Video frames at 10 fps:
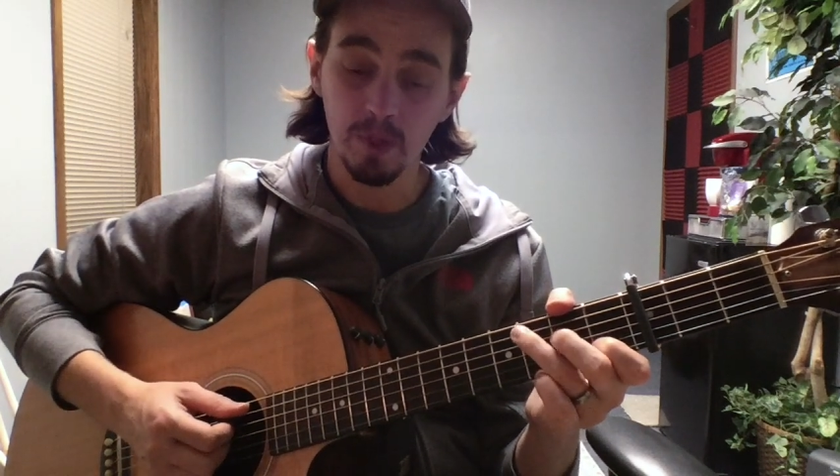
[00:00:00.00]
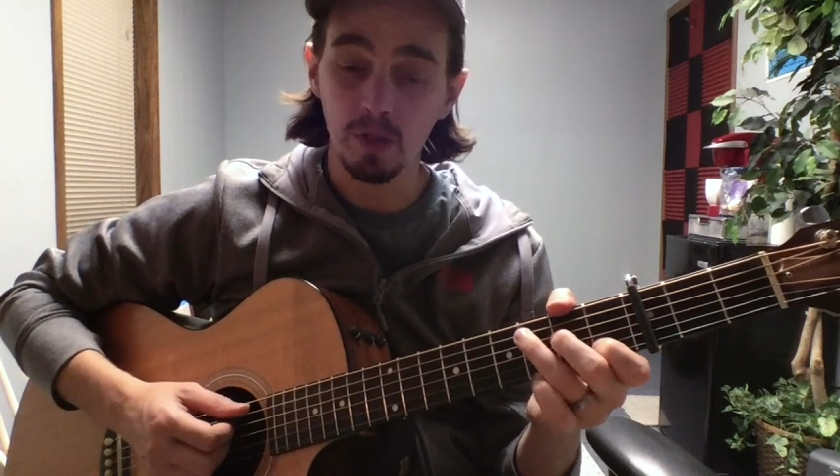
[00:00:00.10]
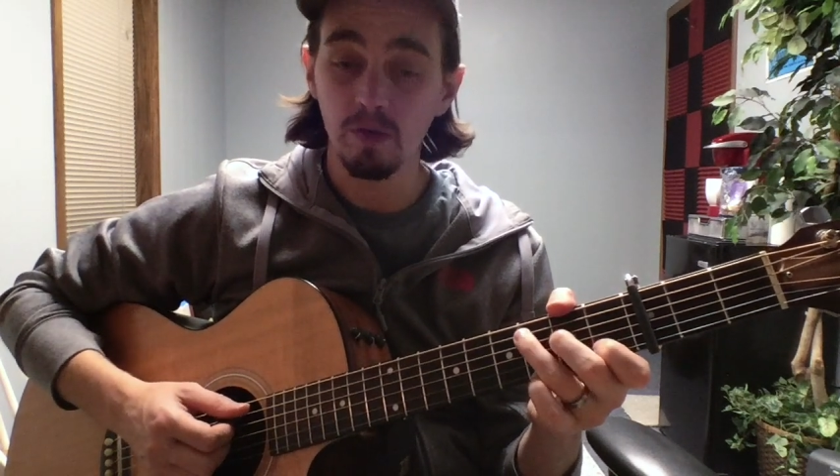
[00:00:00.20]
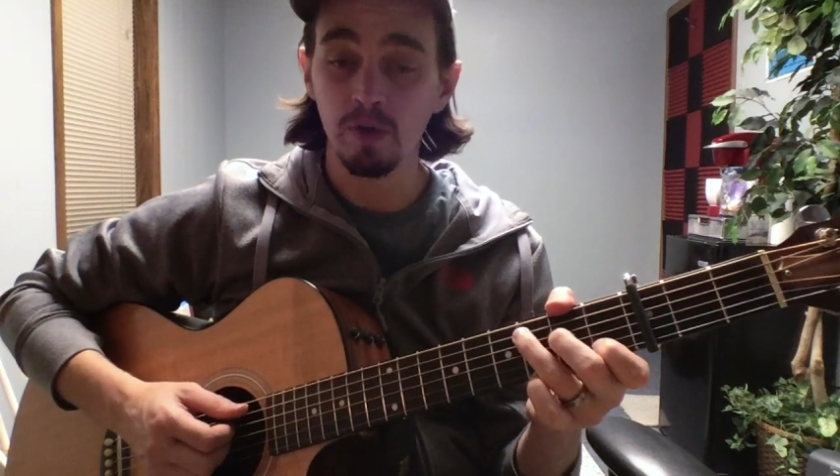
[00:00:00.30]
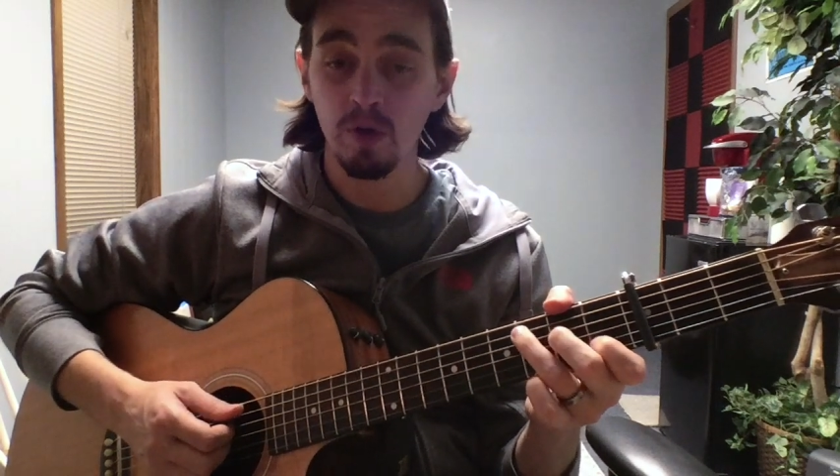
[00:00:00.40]
Then
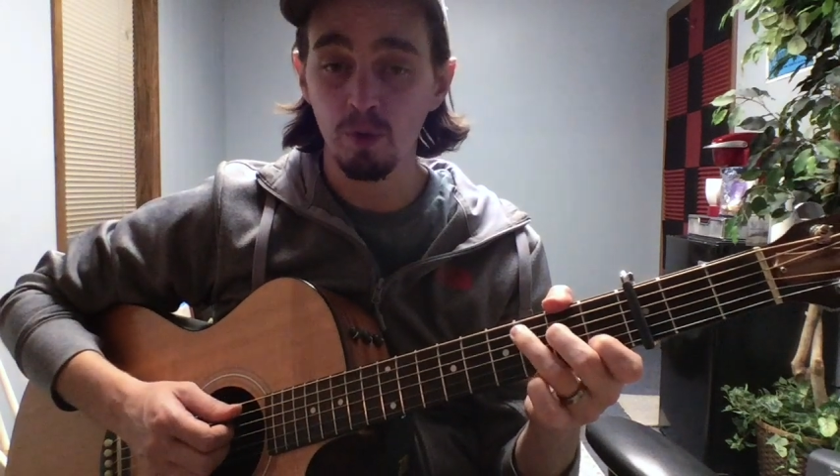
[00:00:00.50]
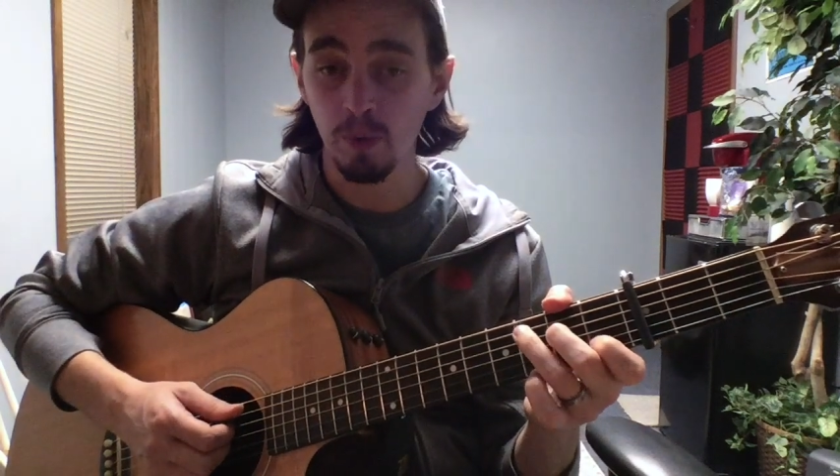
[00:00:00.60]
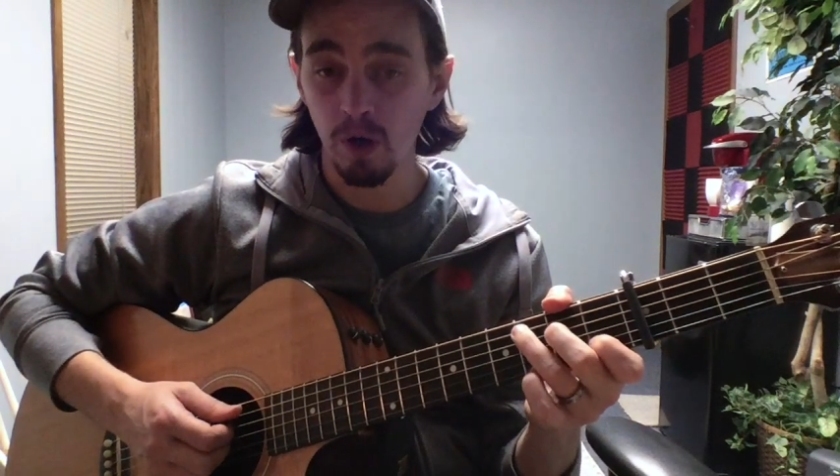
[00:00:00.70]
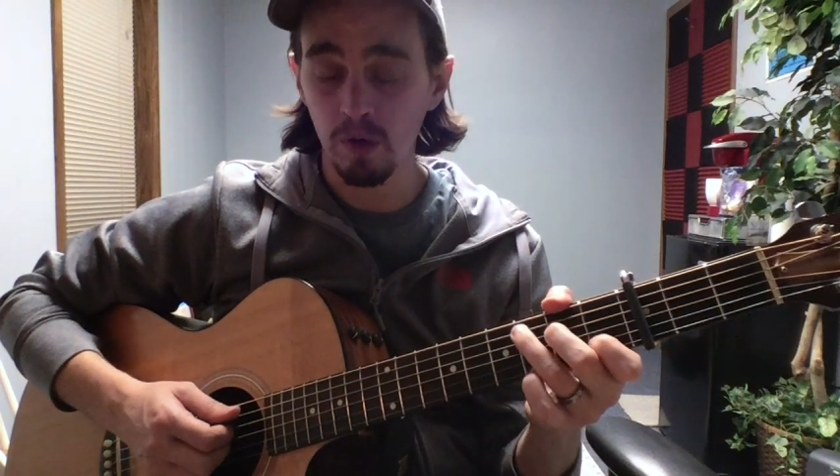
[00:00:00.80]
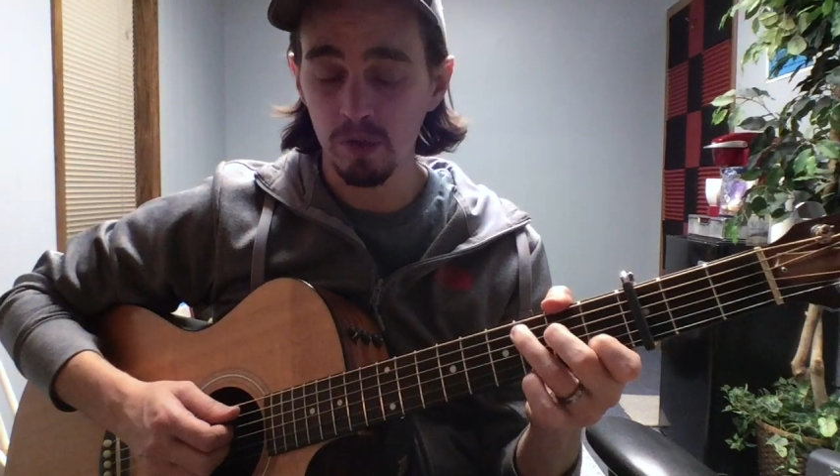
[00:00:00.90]
you have another
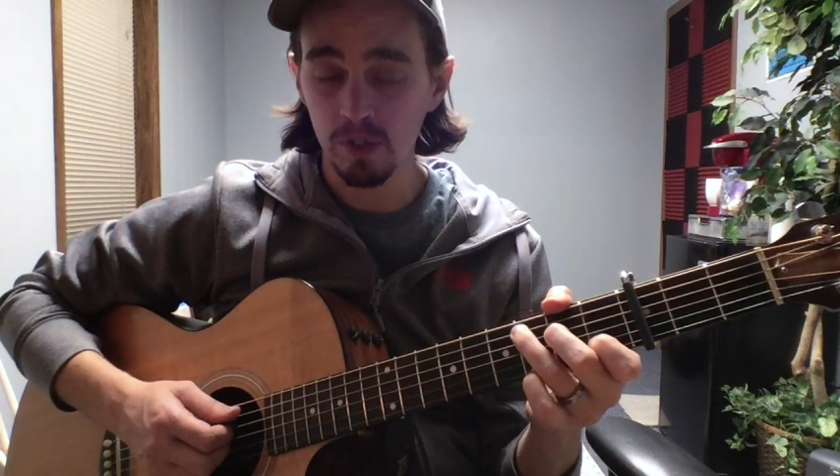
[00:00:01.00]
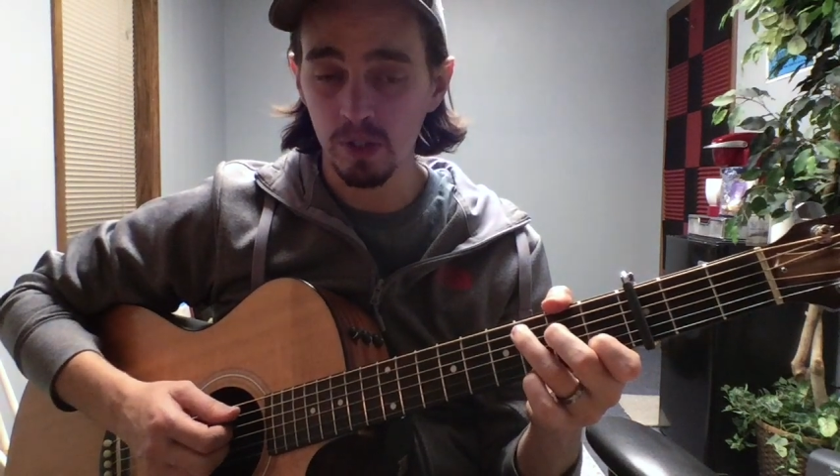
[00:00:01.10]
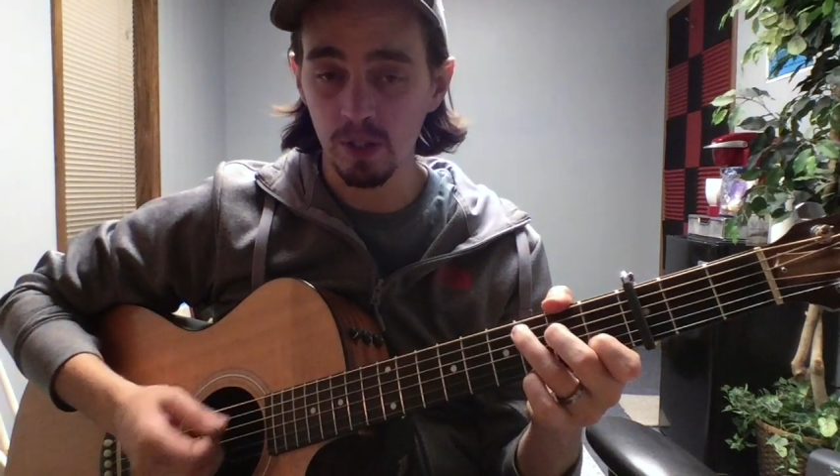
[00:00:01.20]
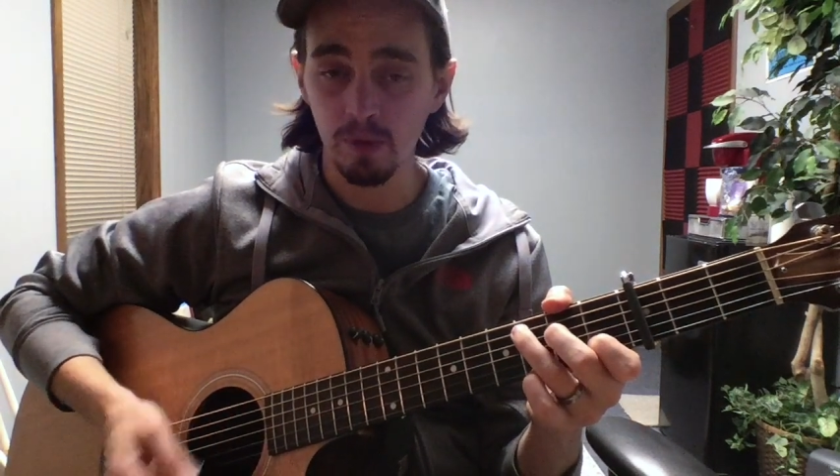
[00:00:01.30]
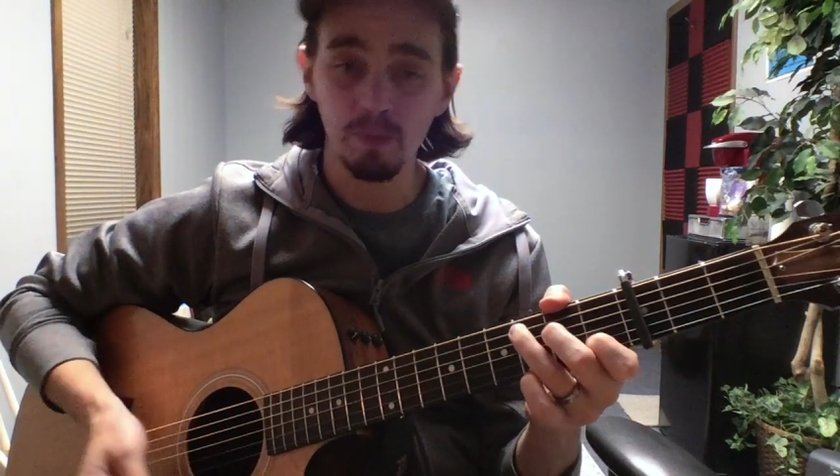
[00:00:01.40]
bar of
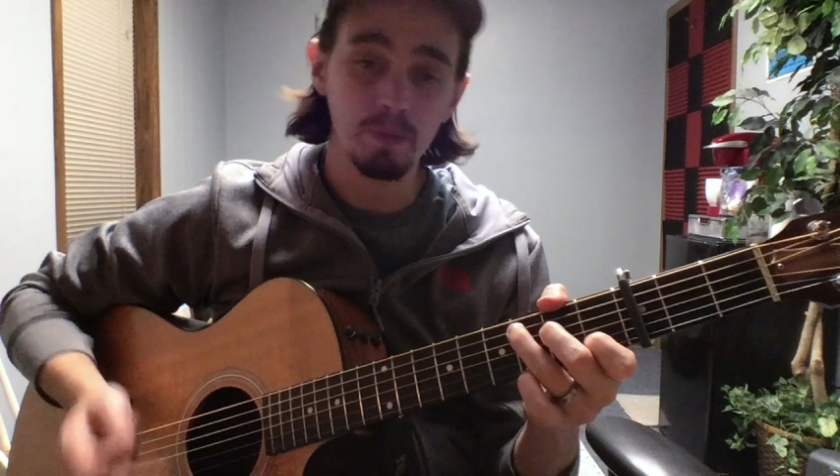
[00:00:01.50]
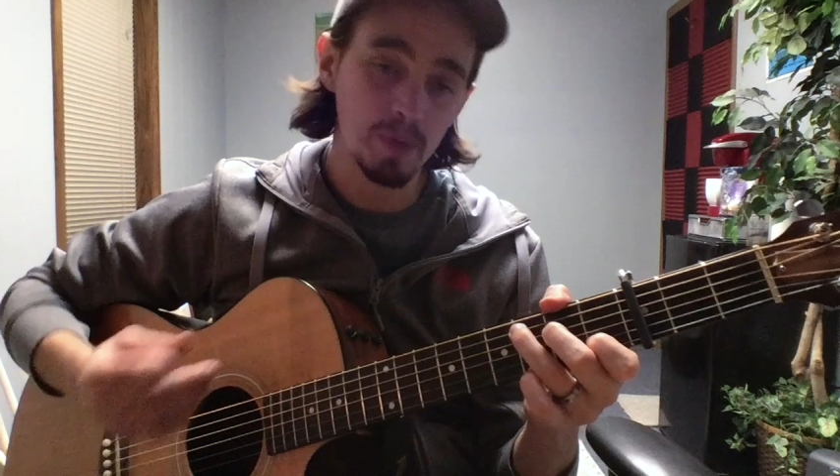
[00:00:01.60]
C